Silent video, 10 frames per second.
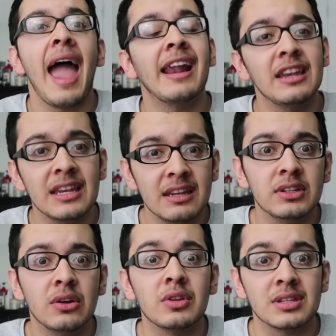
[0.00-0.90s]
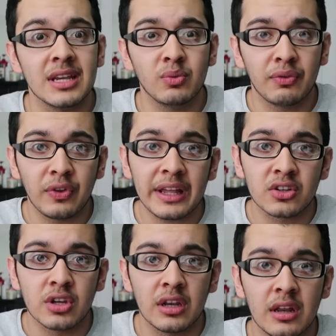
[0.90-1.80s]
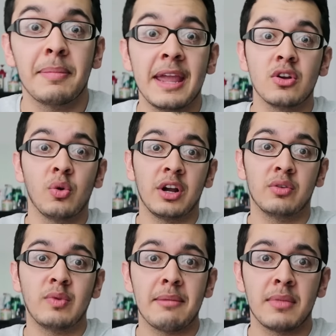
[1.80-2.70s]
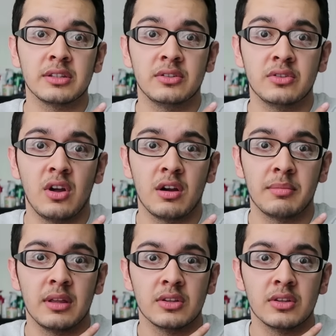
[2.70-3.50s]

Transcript: and I didn't even know this, in Reflection, the paint going on Rap Monster's arm.